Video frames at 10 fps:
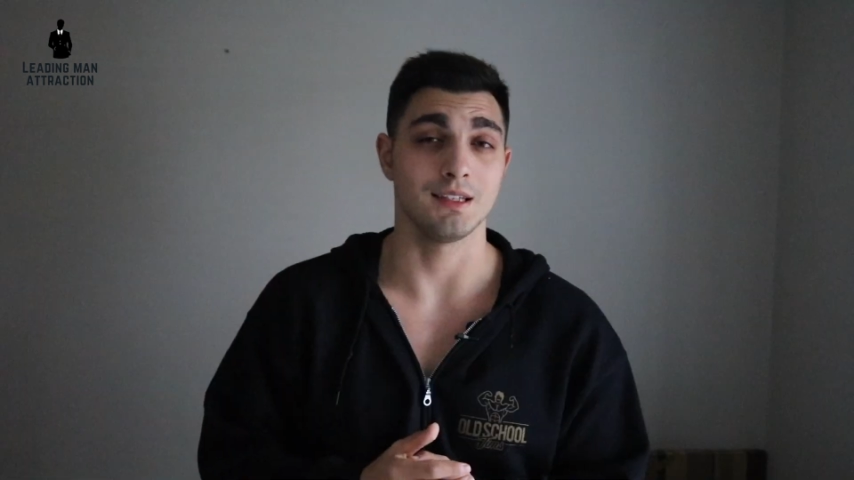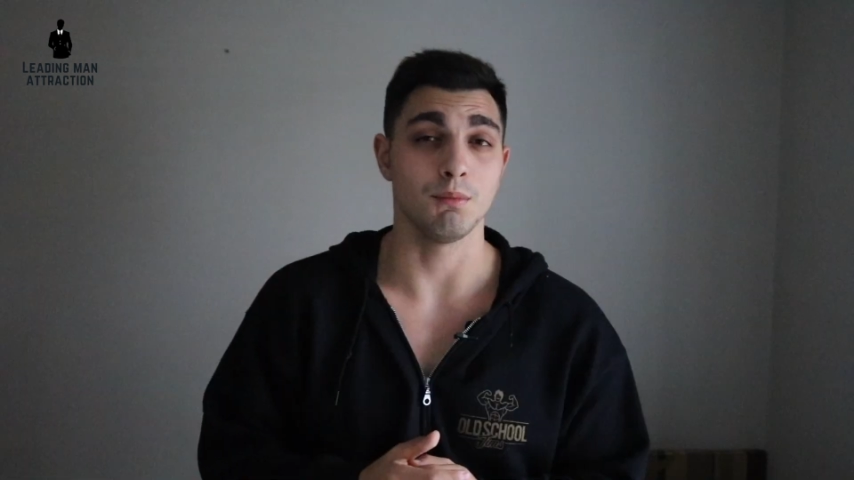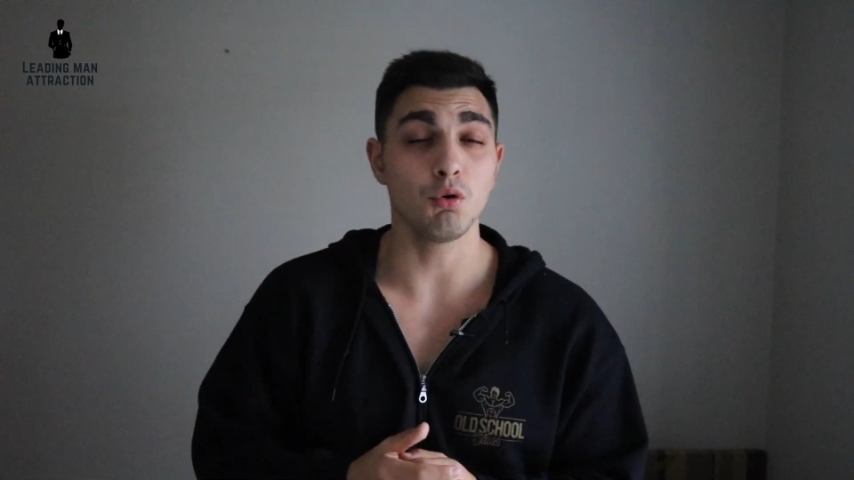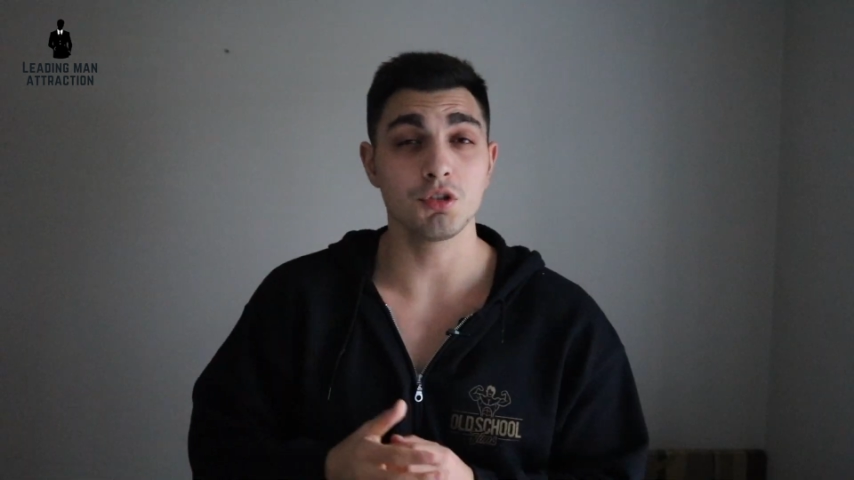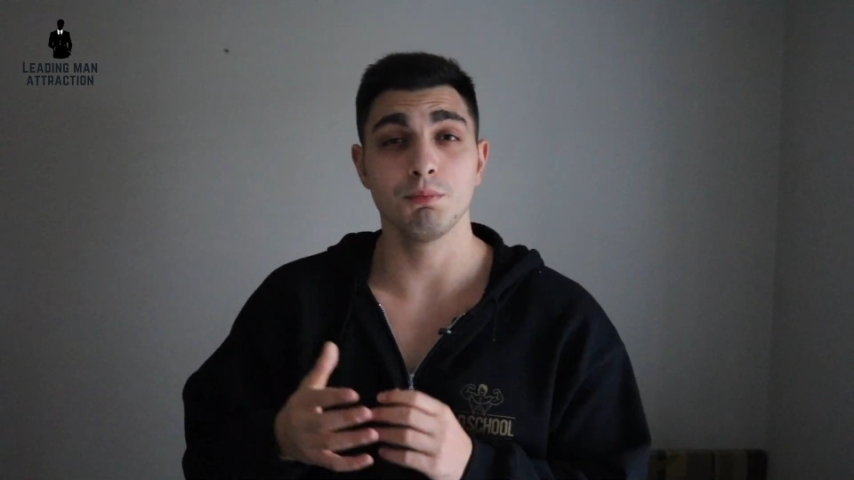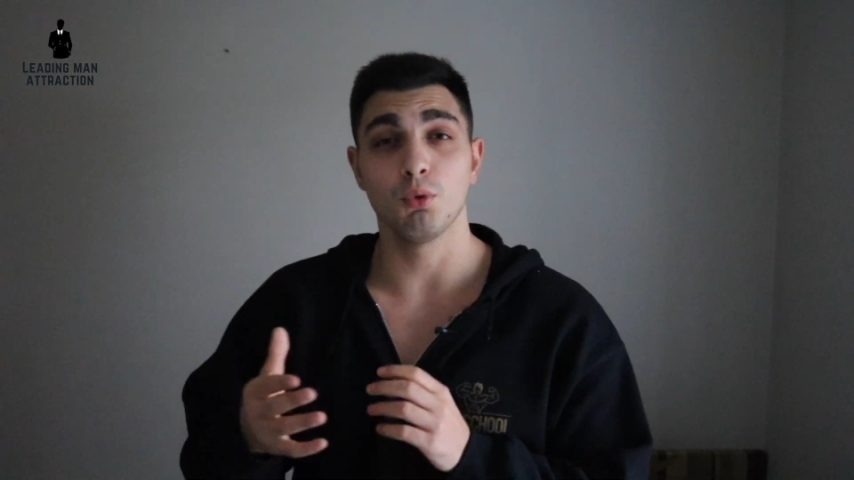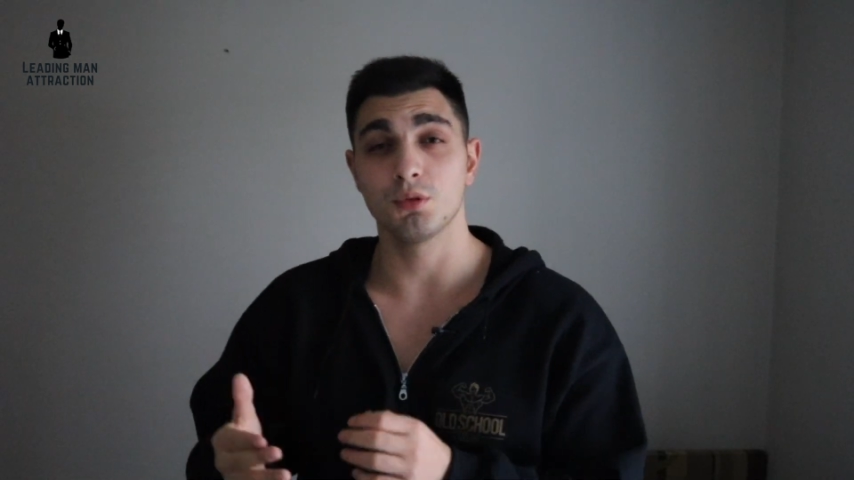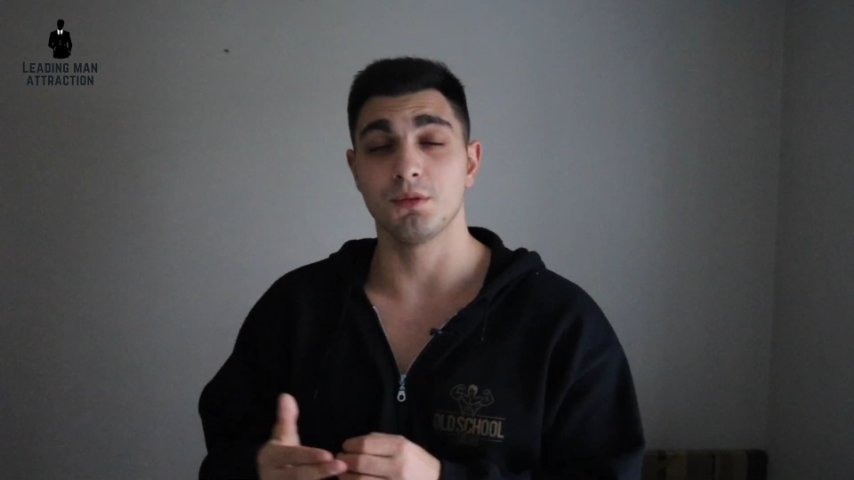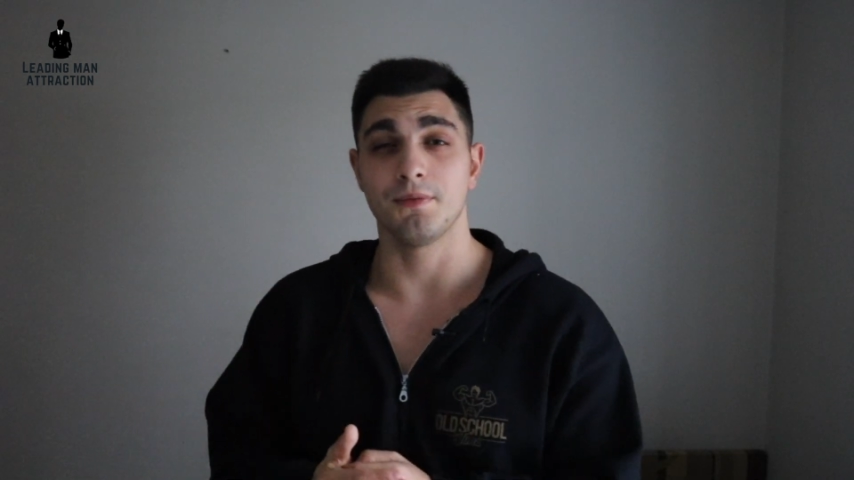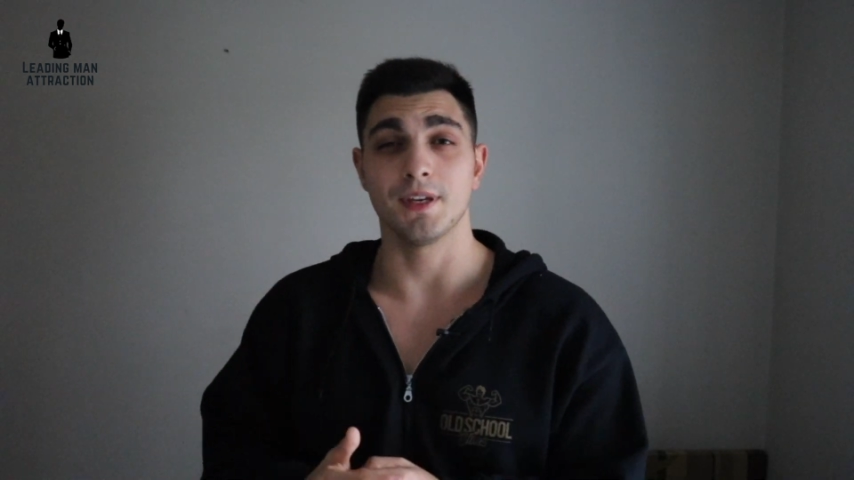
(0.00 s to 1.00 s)
the most
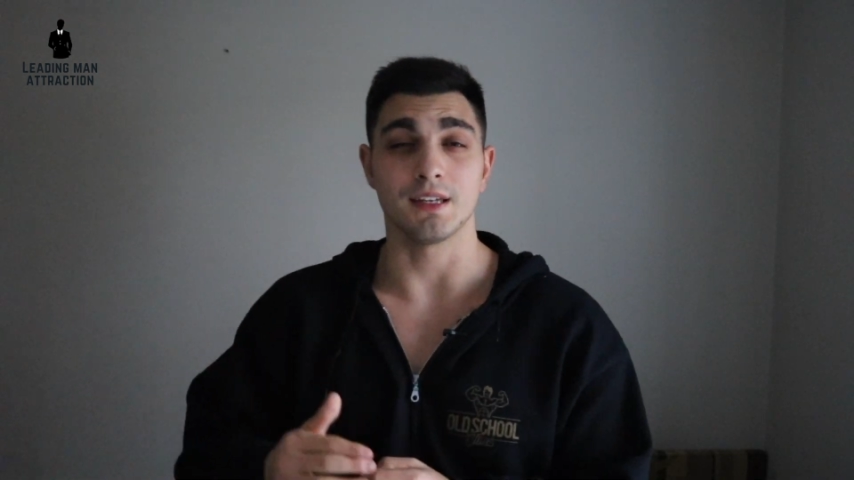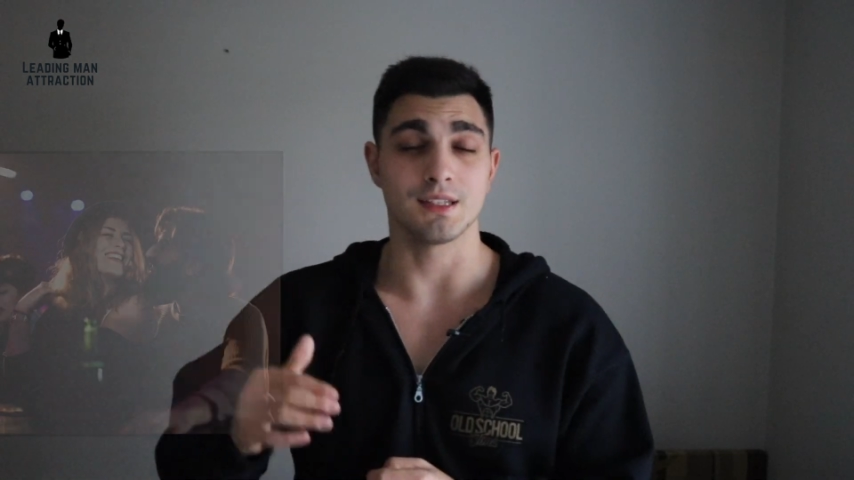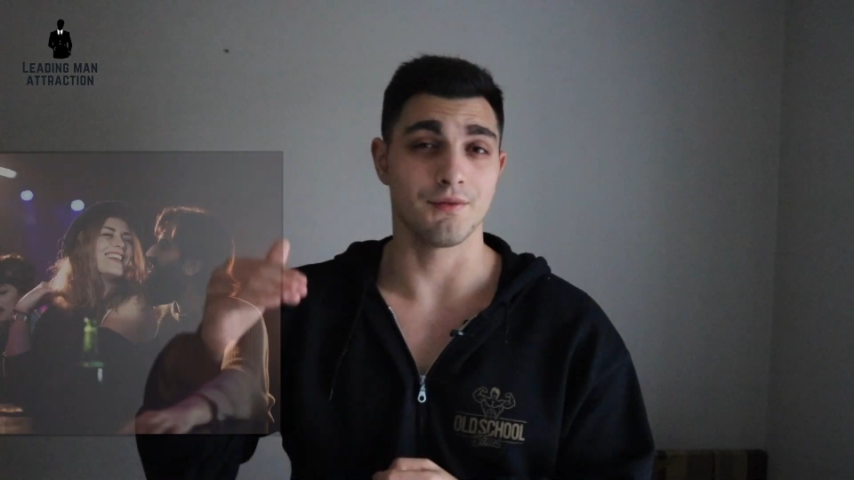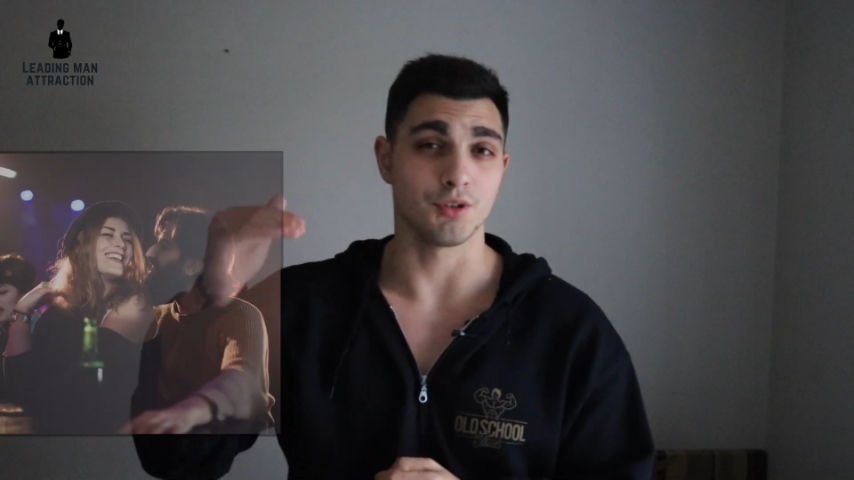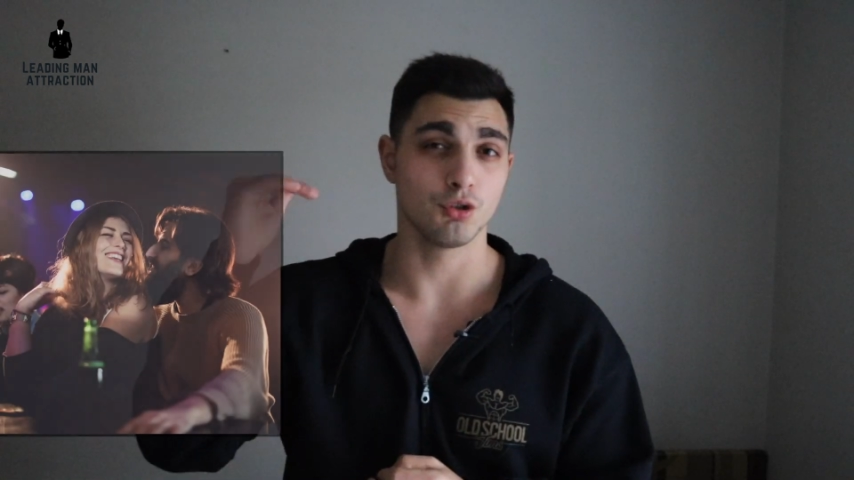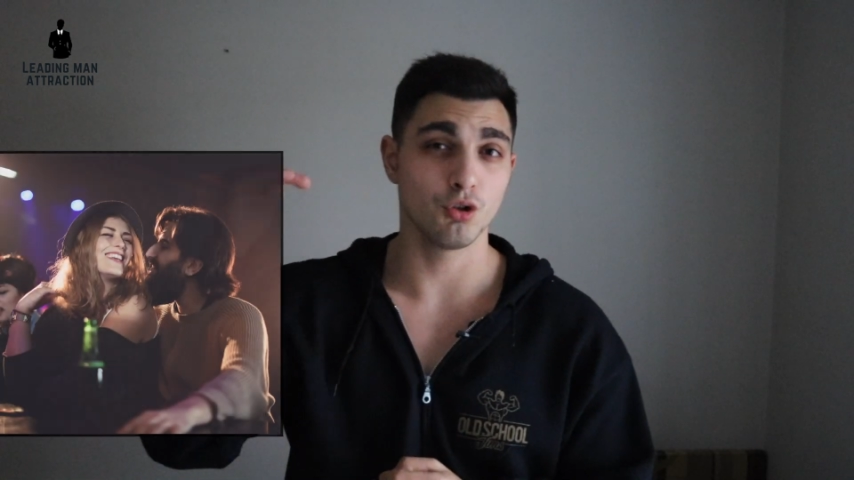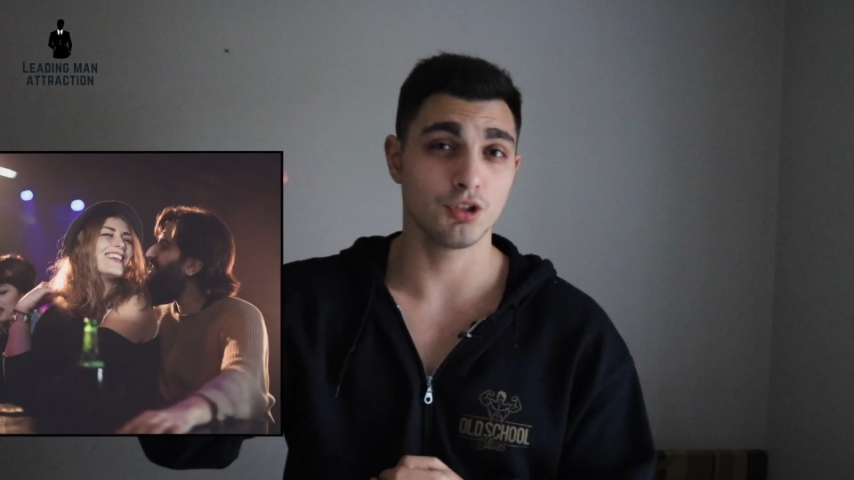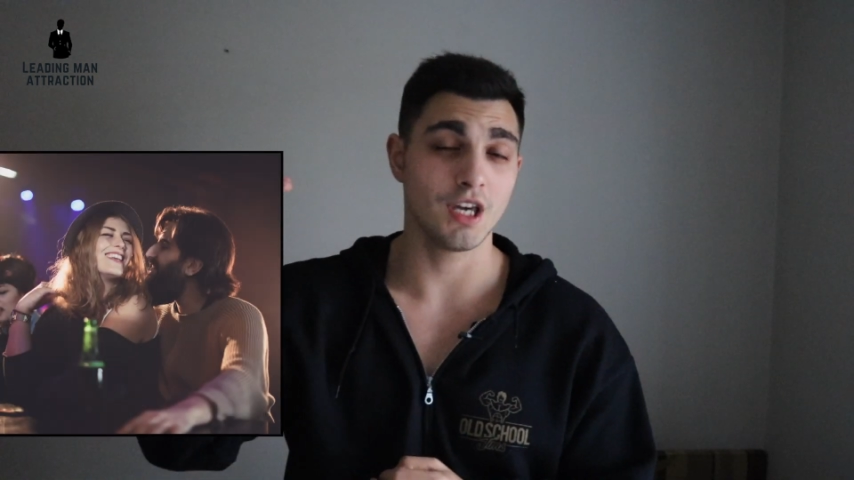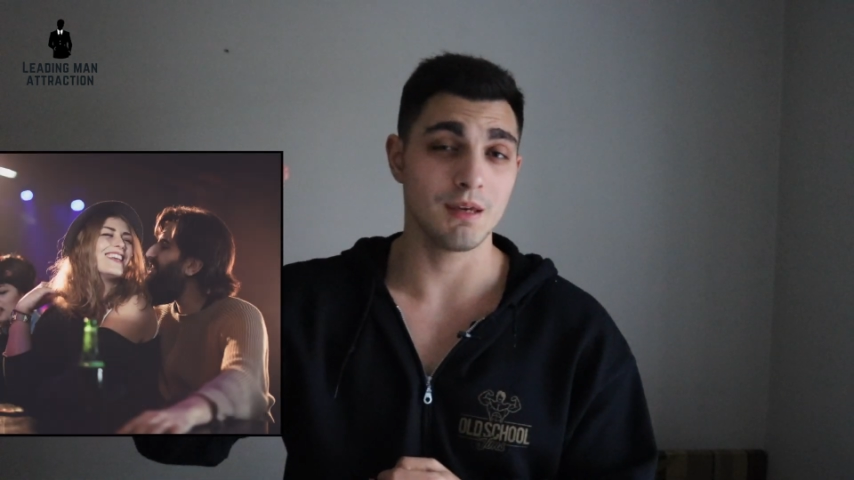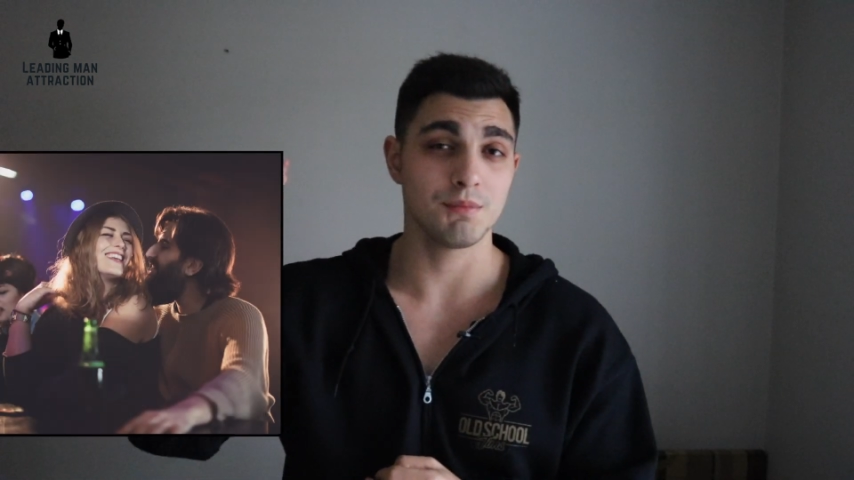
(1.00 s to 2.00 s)
important thing is having
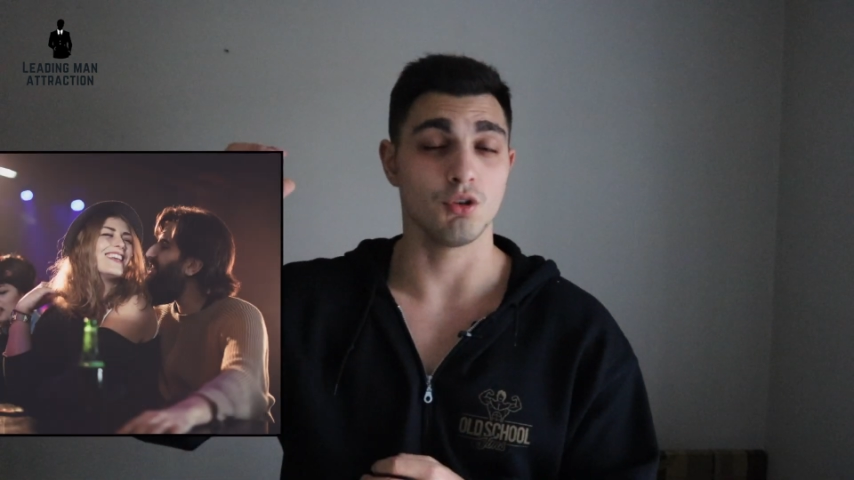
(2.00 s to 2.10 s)
good game,